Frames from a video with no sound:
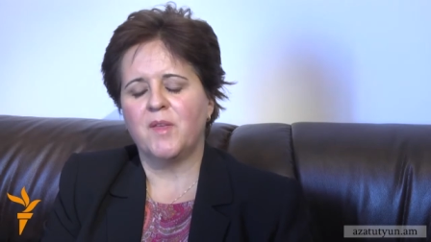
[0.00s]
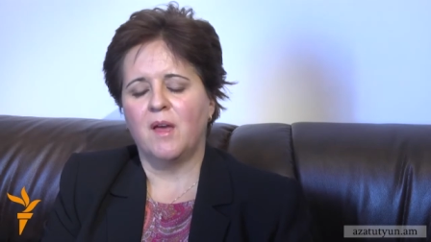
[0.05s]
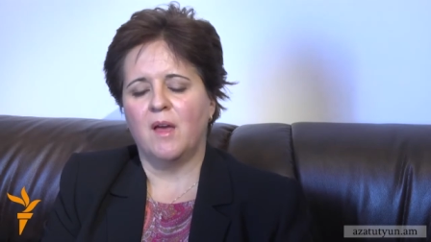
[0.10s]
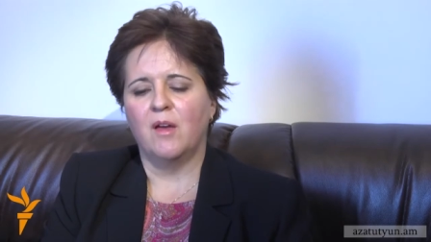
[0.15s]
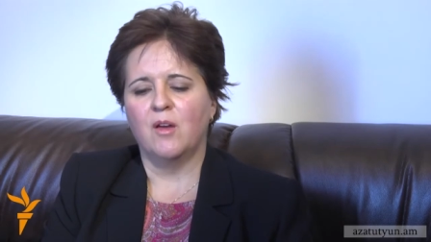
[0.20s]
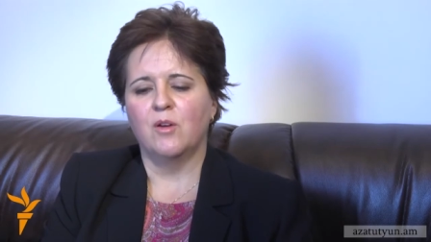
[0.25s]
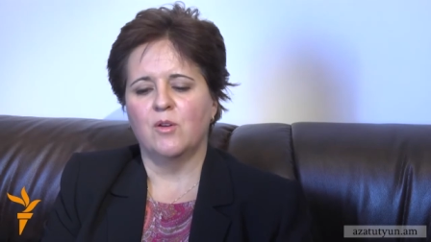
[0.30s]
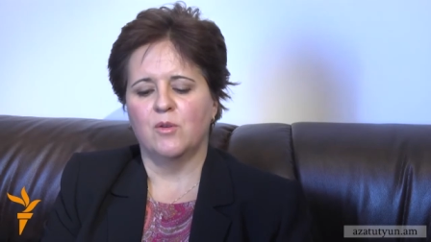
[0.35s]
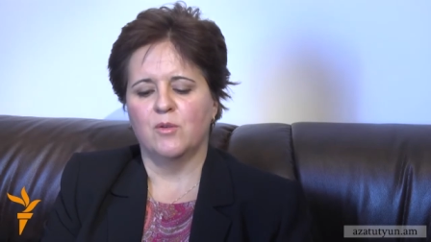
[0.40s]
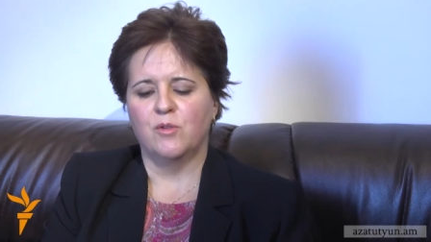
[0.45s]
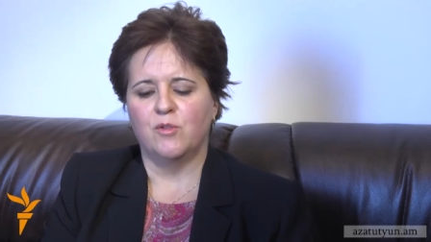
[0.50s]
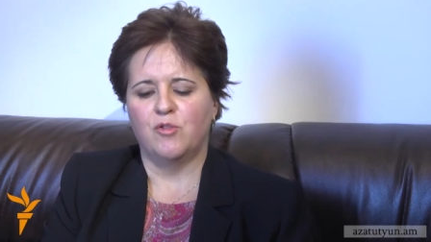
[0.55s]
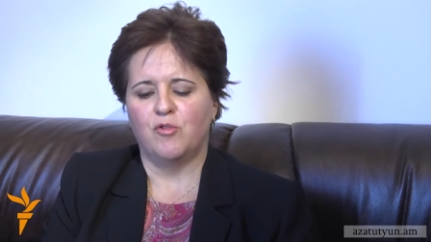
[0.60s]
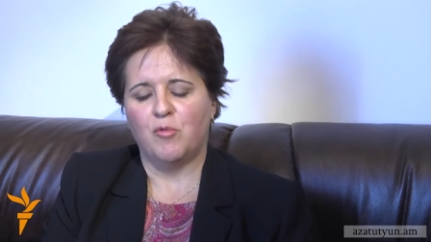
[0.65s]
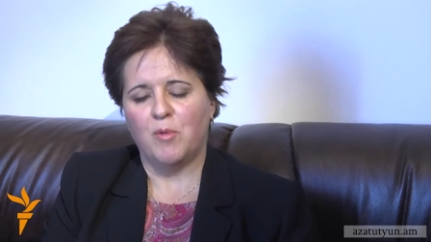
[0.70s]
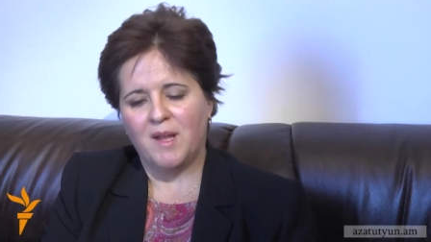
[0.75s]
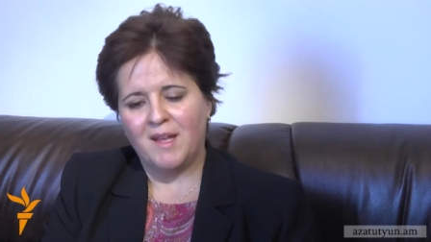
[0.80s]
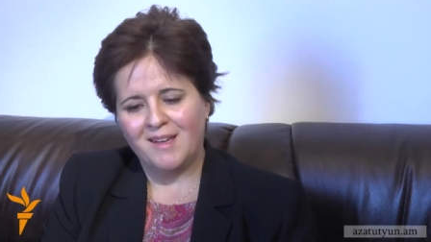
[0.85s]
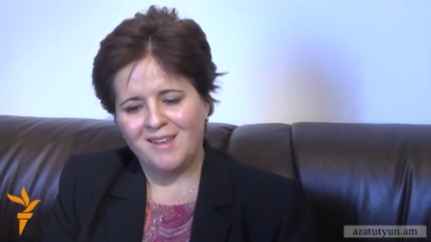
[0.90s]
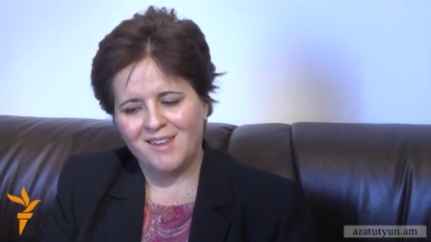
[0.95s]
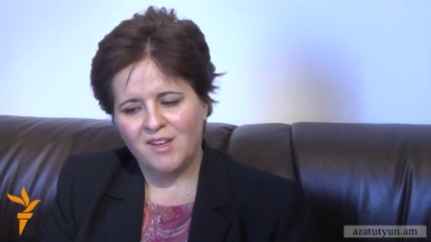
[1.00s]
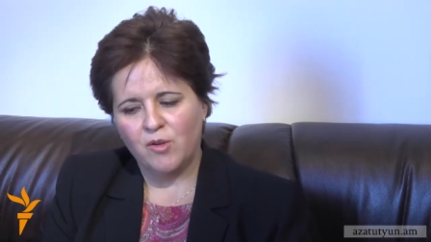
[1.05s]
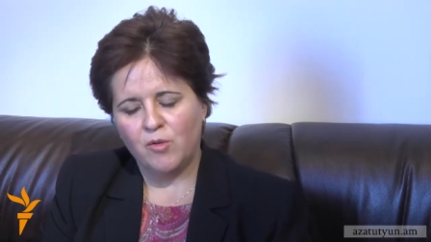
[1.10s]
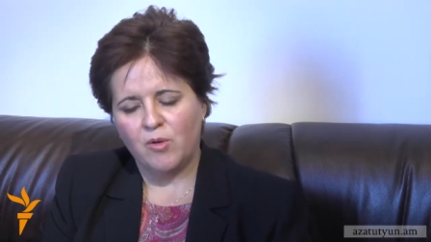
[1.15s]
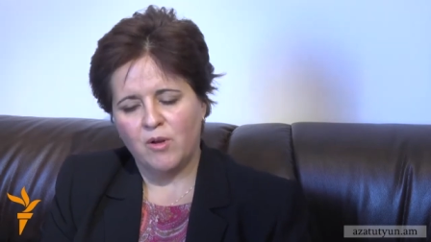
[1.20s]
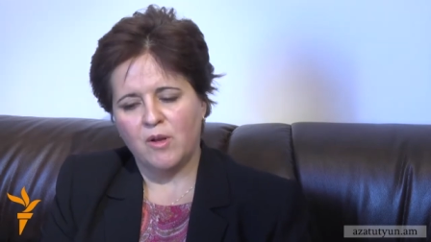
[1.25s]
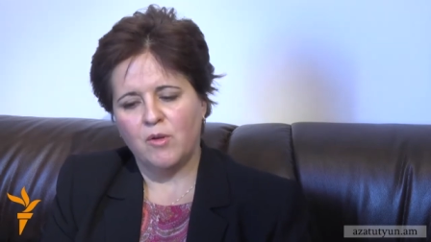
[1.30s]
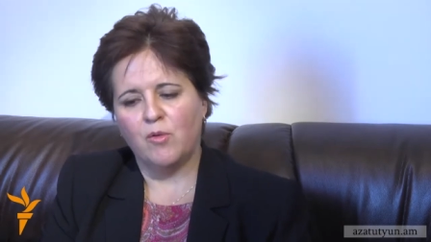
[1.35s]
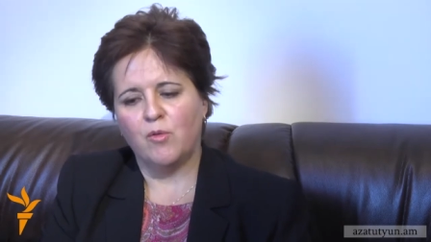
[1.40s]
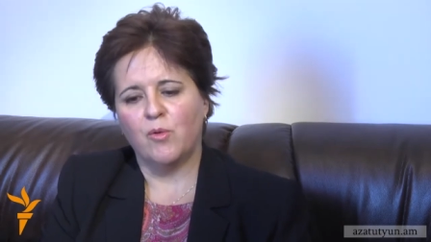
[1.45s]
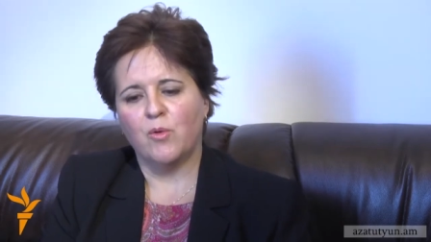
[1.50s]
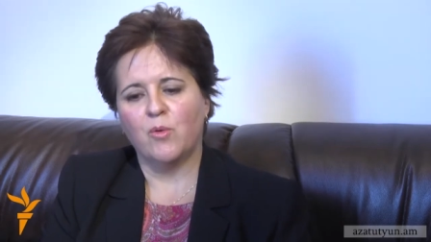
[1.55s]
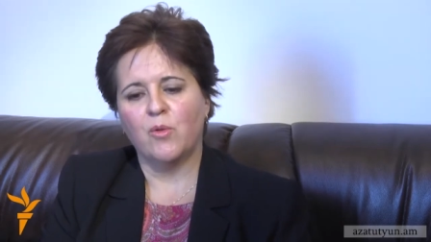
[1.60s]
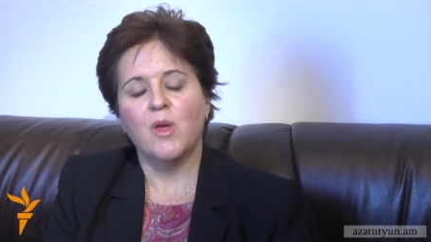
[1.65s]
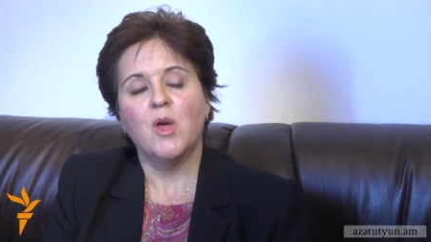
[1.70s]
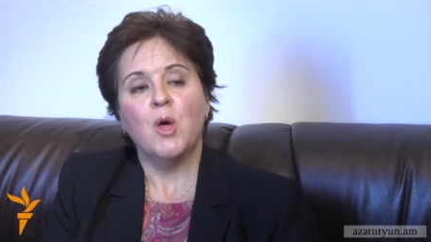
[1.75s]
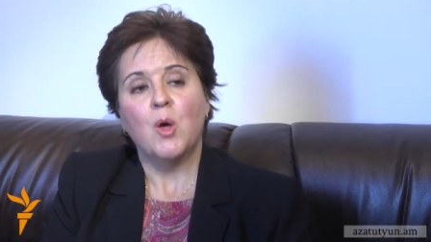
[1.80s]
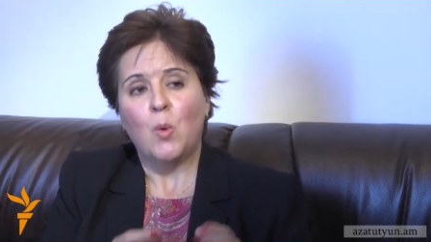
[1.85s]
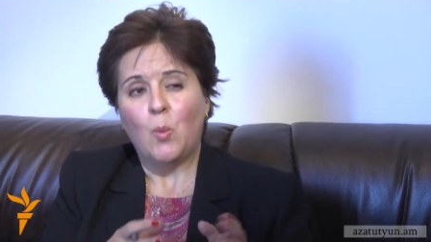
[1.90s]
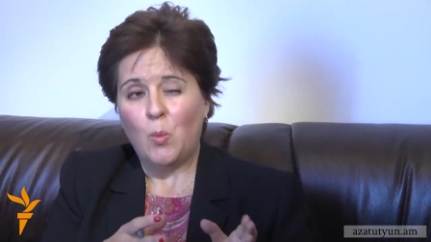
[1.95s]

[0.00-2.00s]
kind of drain in growth.